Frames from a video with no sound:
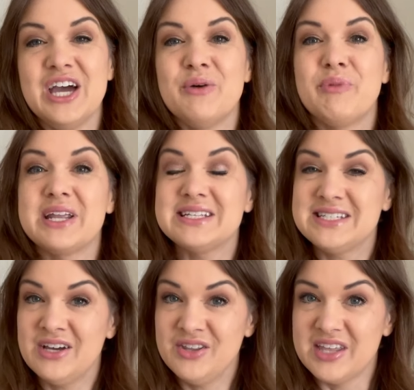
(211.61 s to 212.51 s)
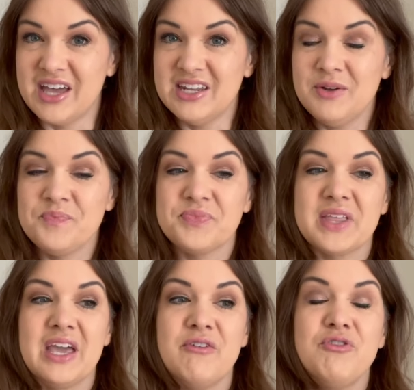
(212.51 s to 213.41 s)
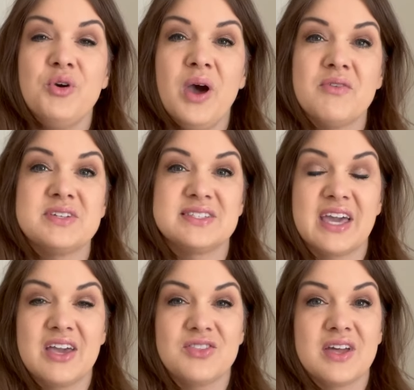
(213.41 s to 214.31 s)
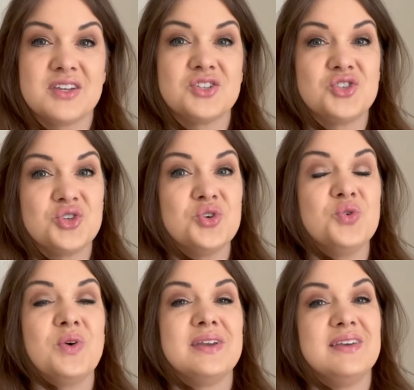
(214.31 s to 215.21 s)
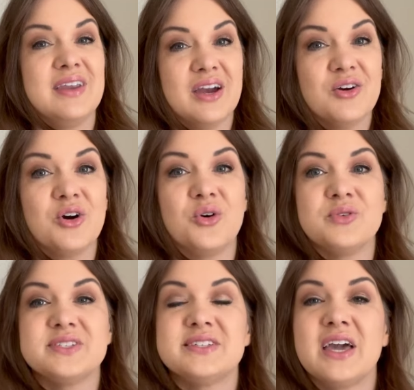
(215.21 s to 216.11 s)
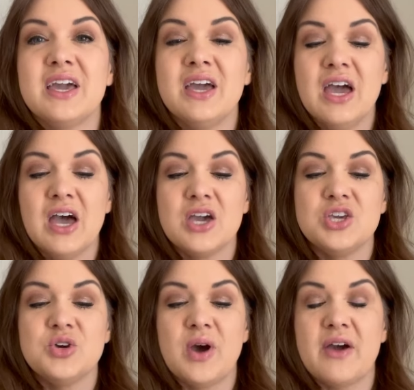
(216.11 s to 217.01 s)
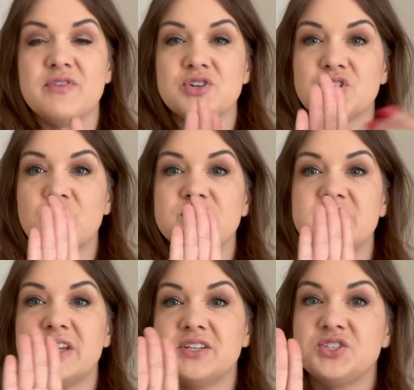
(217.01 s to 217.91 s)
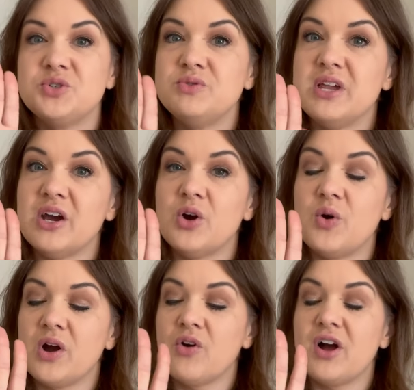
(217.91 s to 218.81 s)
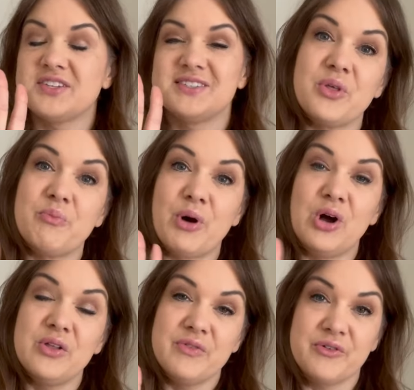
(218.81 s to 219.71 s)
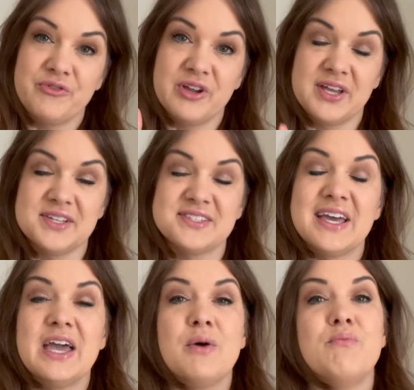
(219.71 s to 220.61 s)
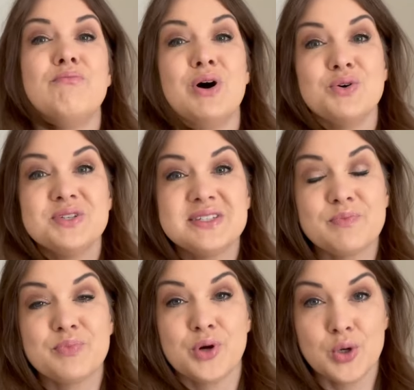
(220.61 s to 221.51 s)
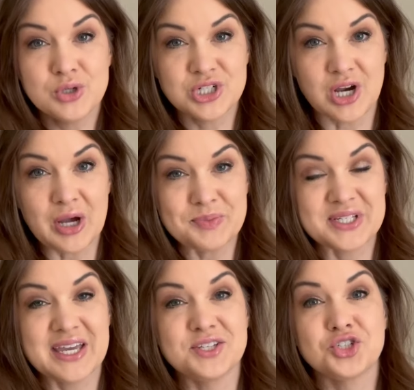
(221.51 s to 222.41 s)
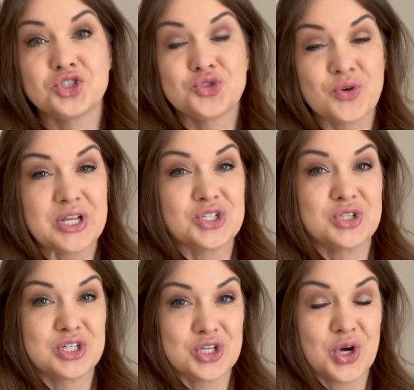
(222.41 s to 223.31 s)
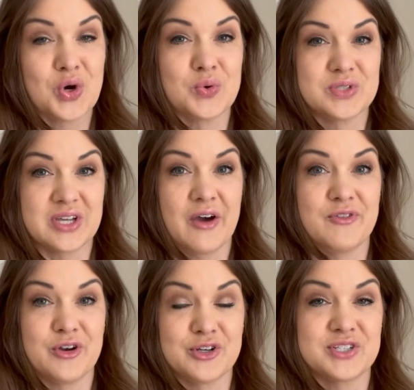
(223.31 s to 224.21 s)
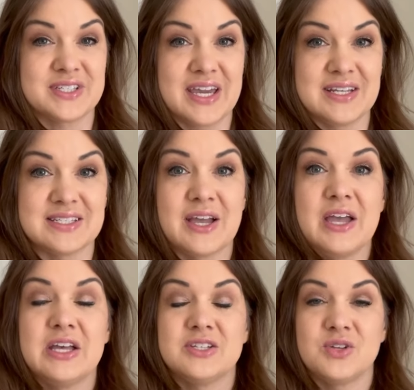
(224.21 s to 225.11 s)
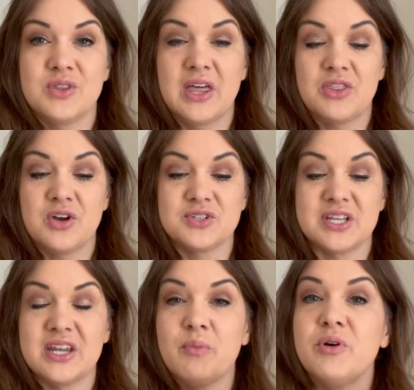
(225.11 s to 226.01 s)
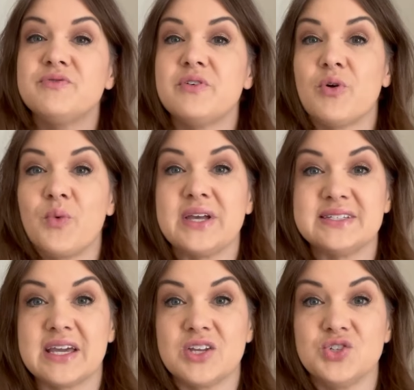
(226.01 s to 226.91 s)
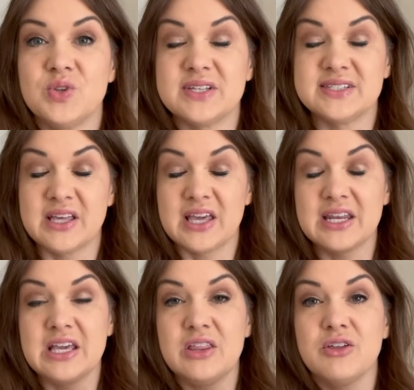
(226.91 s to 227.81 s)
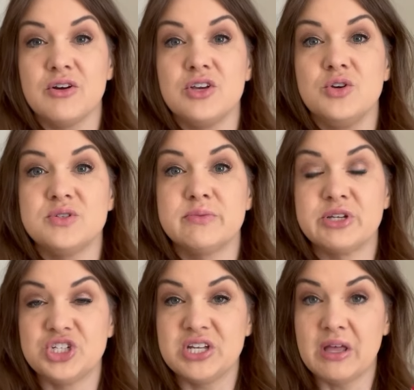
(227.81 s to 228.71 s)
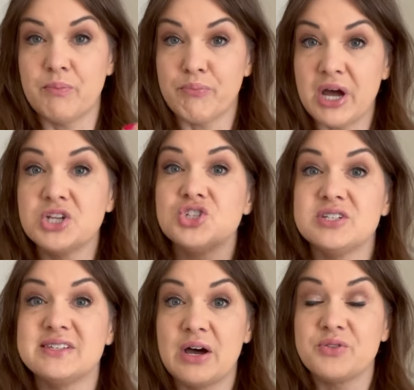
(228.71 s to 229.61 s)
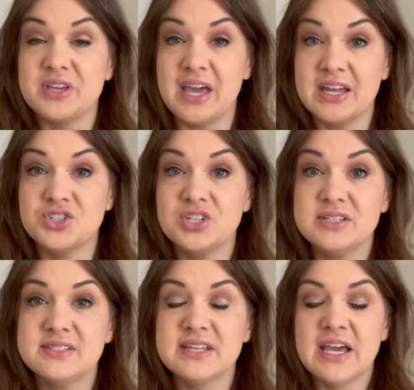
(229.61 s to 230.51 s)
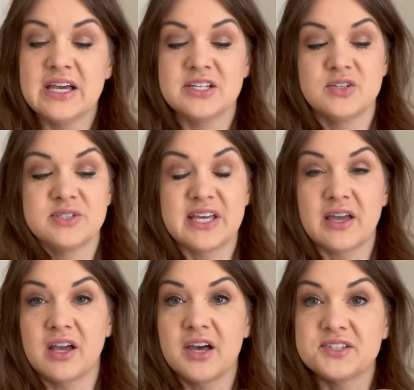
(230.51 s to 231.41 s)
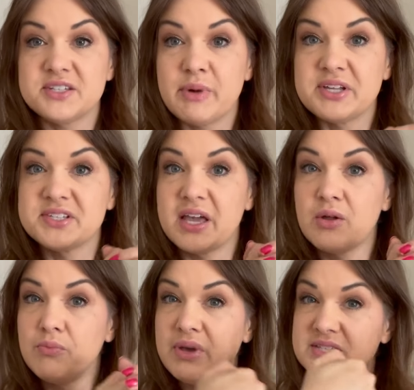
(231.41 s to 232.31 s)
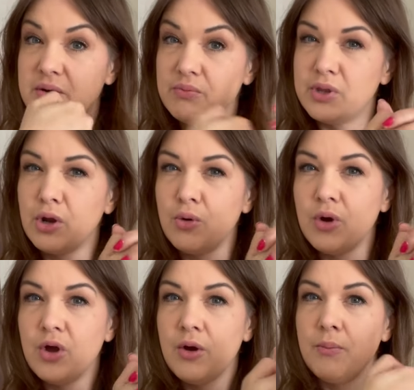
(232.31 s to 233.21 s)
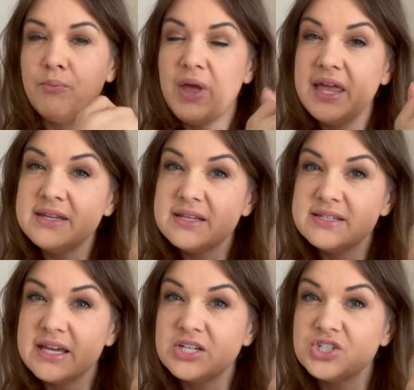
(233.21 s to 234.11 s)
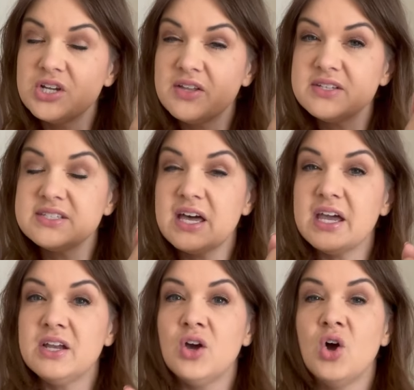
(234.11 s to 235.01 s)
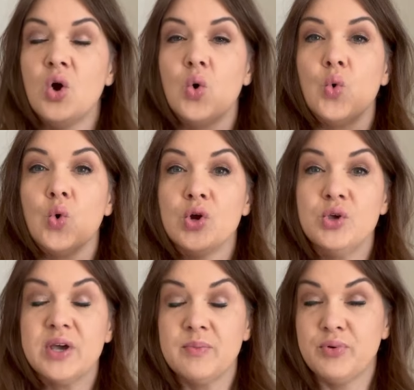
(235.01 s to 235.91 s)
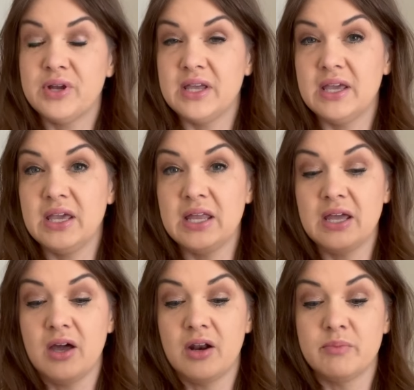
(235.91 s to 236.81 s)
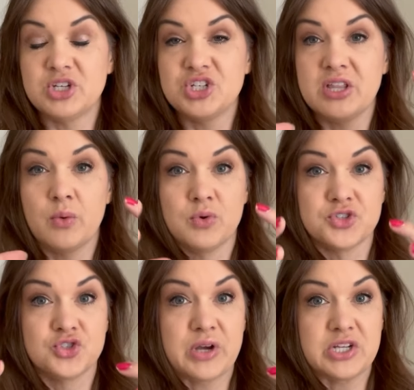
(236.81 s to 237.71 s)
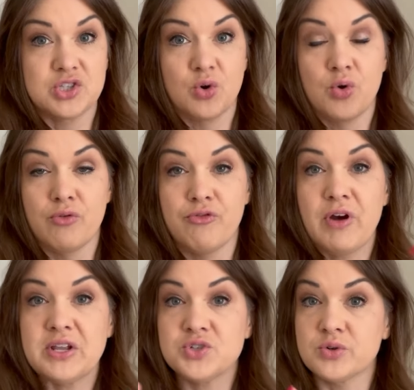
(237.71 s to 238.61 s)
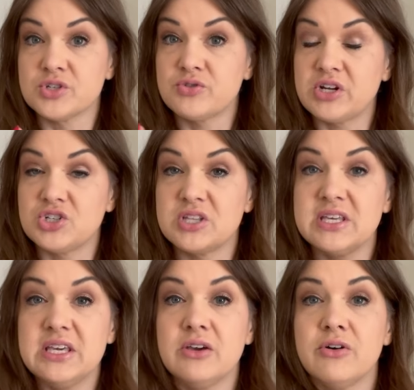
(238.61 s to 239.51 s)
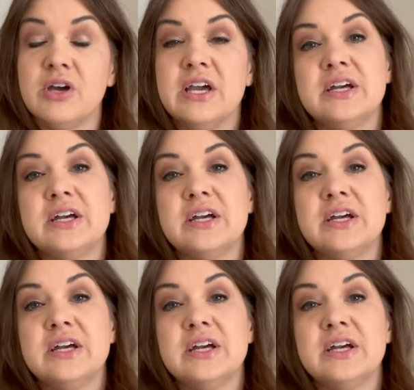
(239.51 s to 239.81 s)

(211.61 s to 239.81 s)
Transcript: But until then, if you have a skate that is too narrow, say you have your toes and then it's too narrow across the ball of the foot is, most pro shops can stretch the toes of your skates. So there's a number of different ways they can do this. It can either use a machine that punches out the edges, so it's like a customized, like makes a little indentation on the side, or you can put it on a machine that will stretch the whole front or stretch the heel.